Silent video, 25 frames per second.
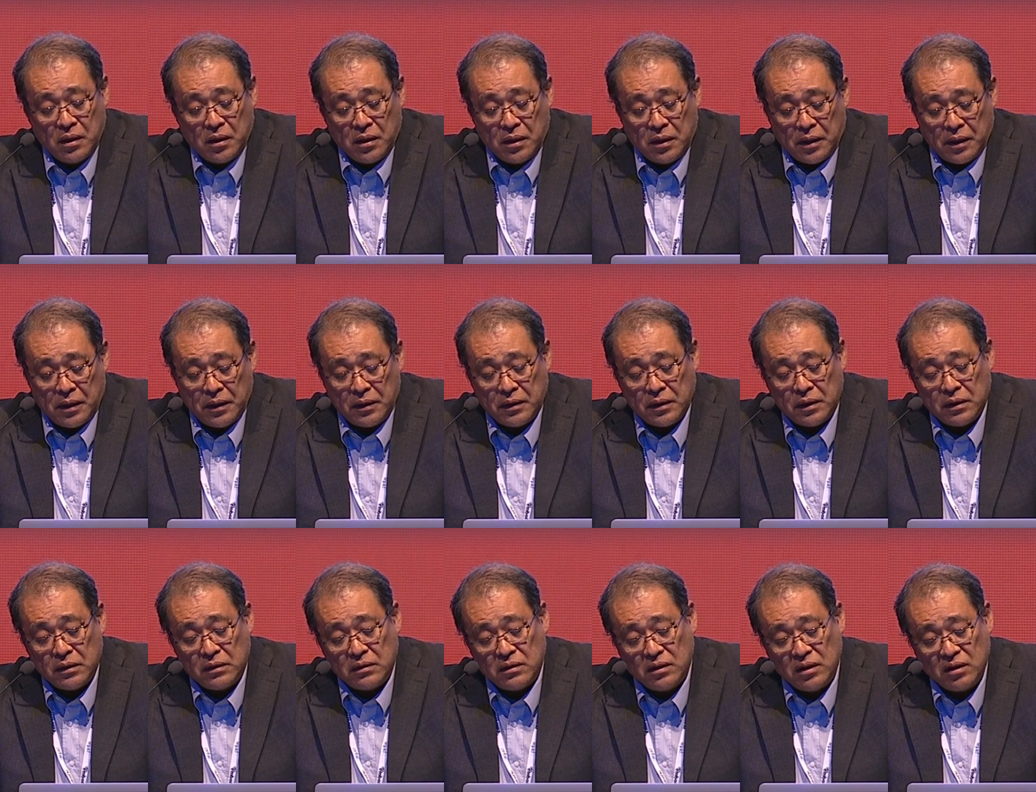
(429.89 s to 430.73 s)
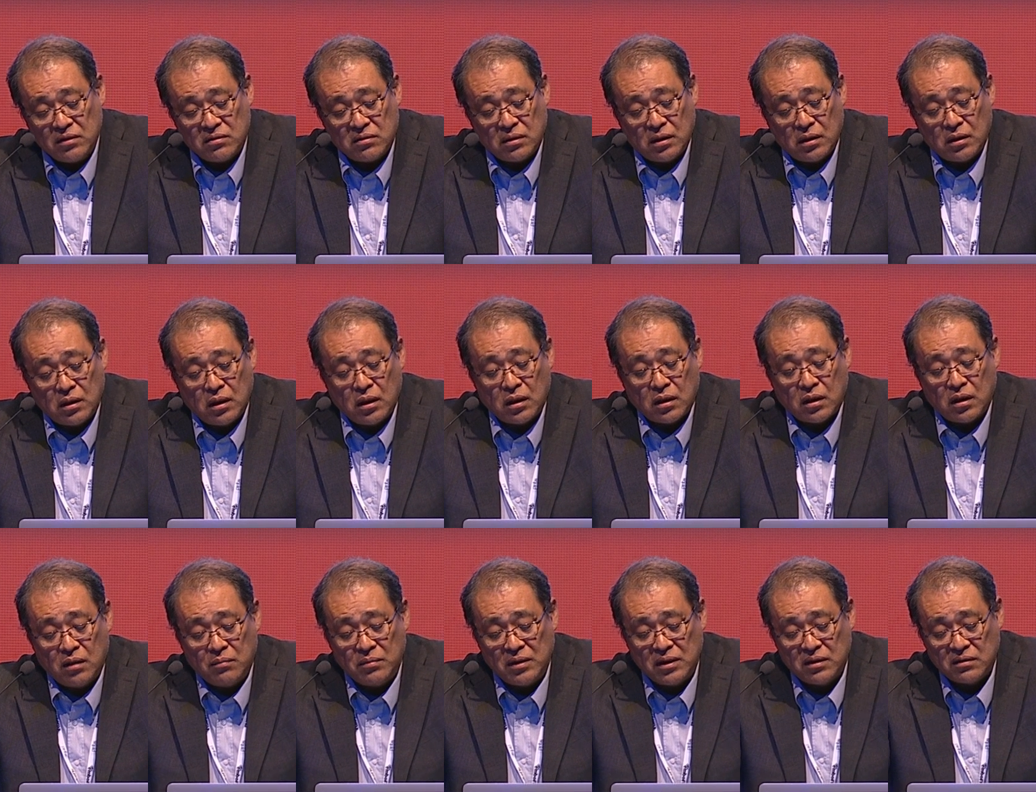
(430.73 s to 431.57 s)
And this
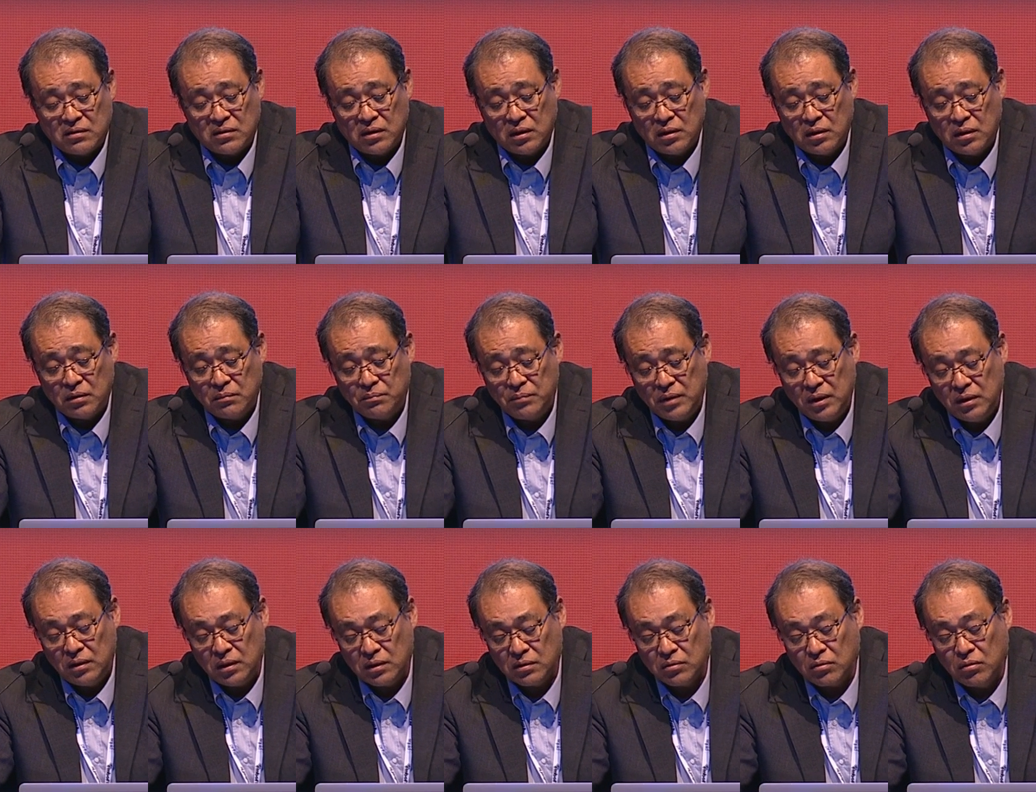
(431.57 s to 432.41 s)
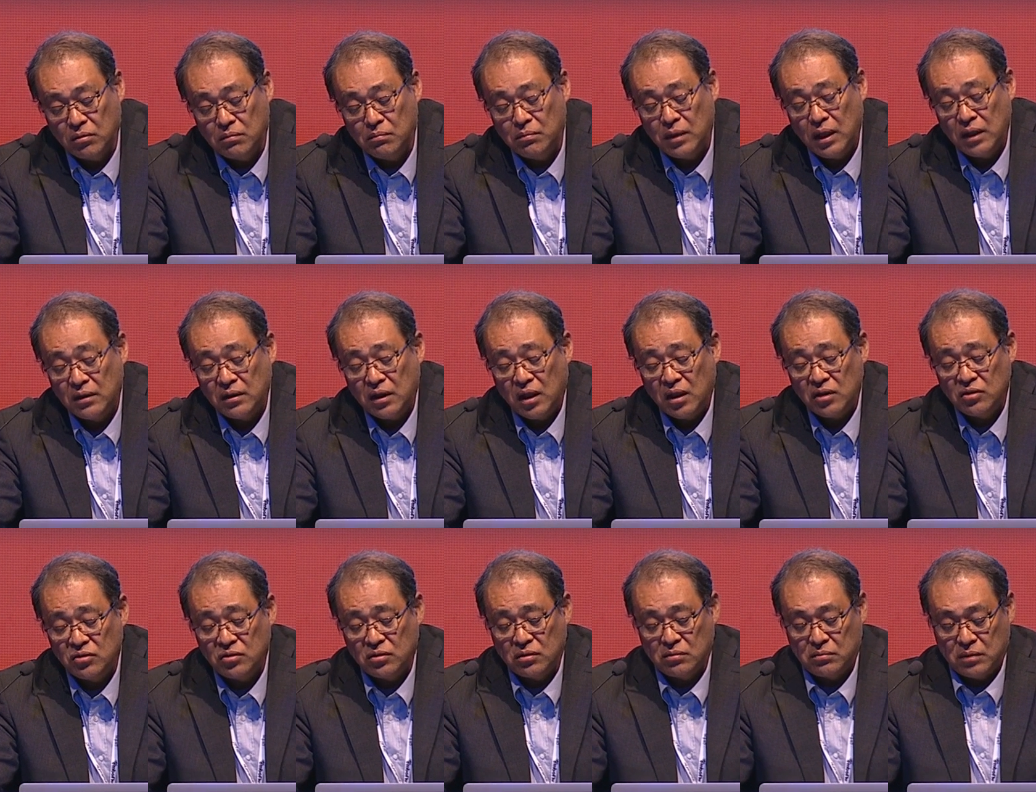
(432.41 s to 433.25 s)
cavernous and venous combined
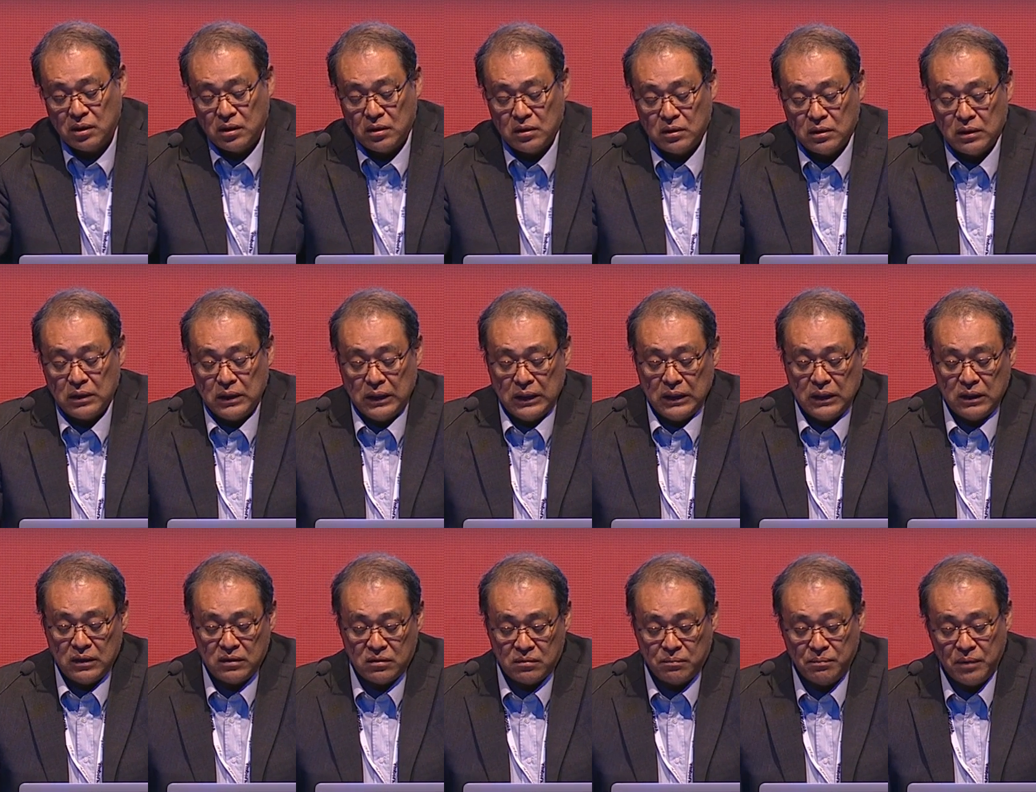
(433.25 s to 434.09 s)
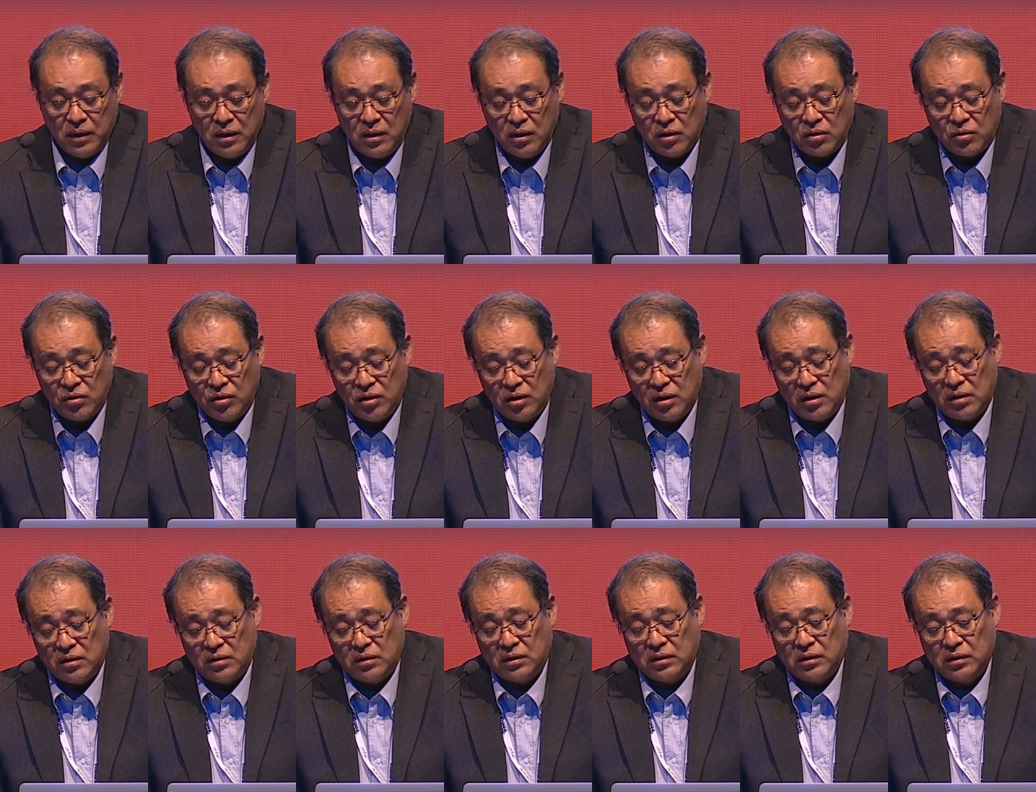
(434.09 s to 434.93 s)
angioma is very
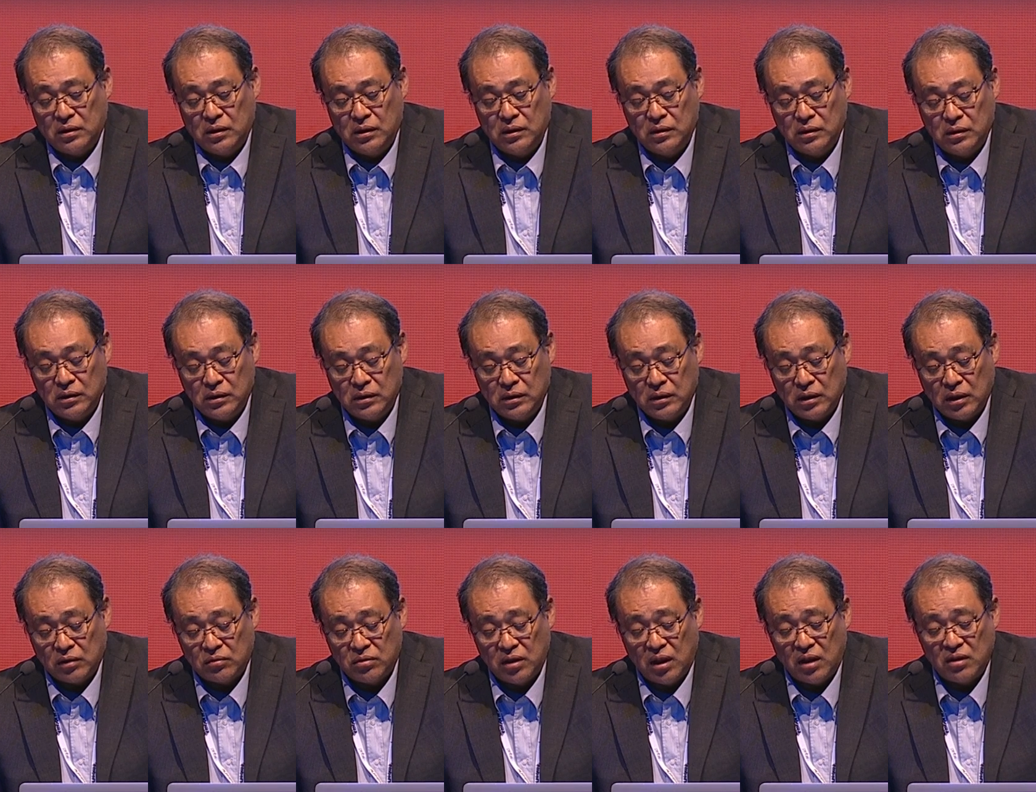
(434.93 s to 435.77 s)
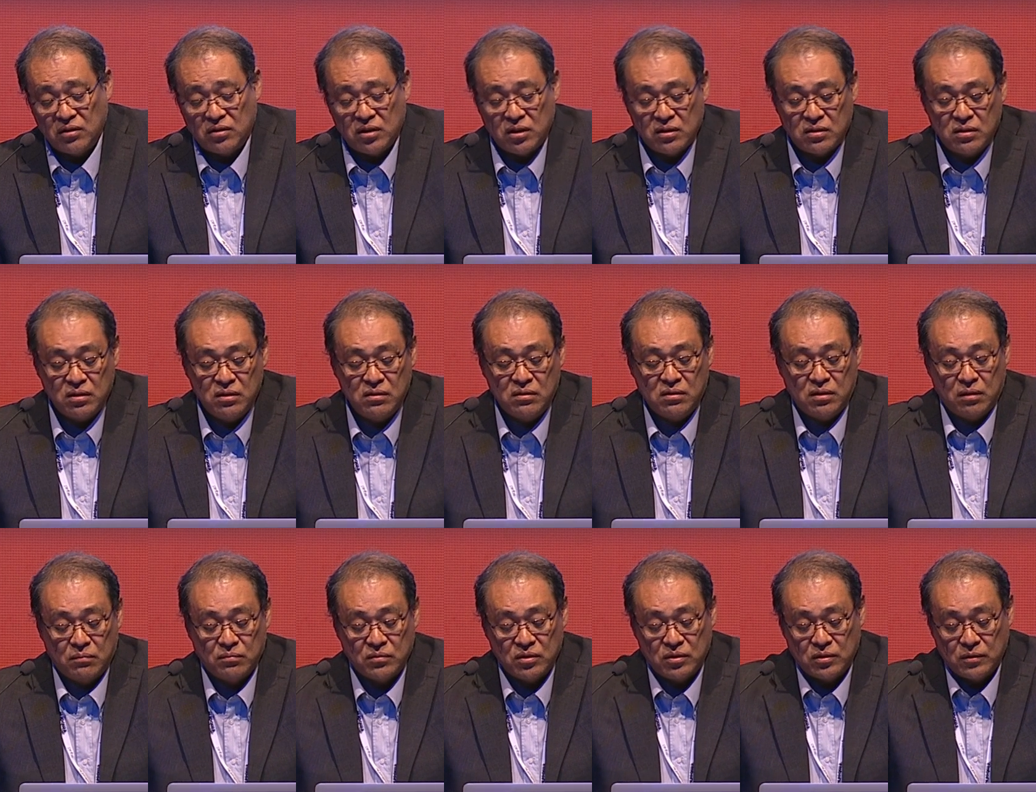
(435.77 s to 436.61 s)
clearly in the Clarity
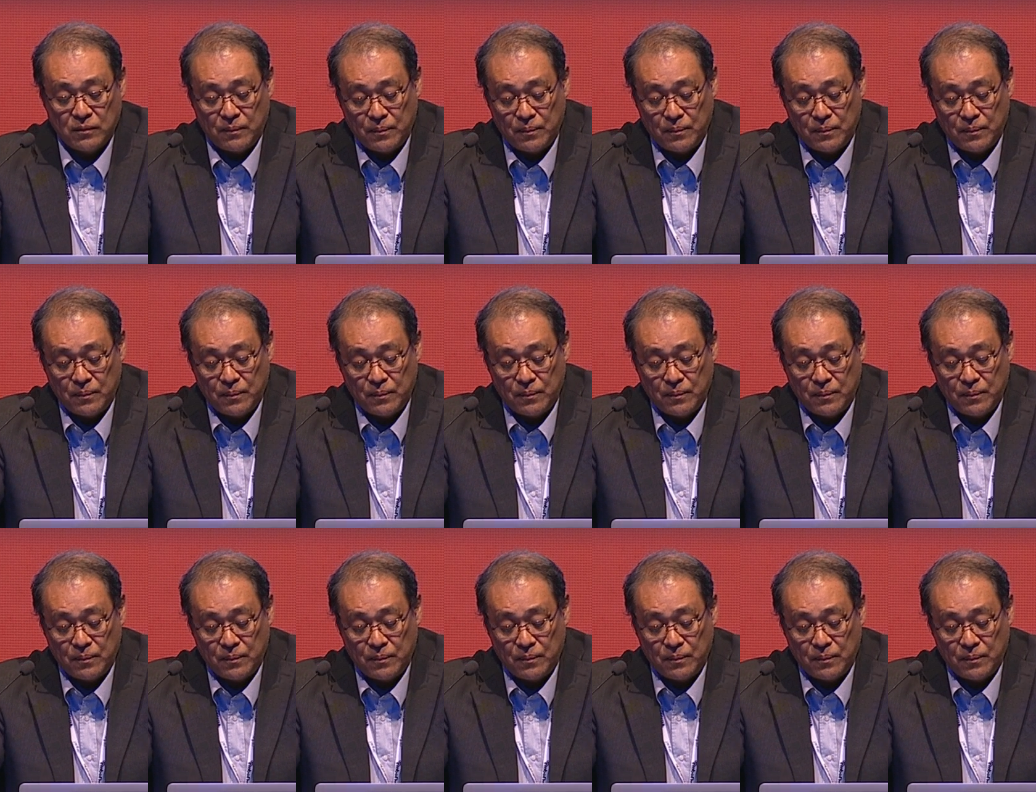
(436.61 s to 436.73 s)
systems.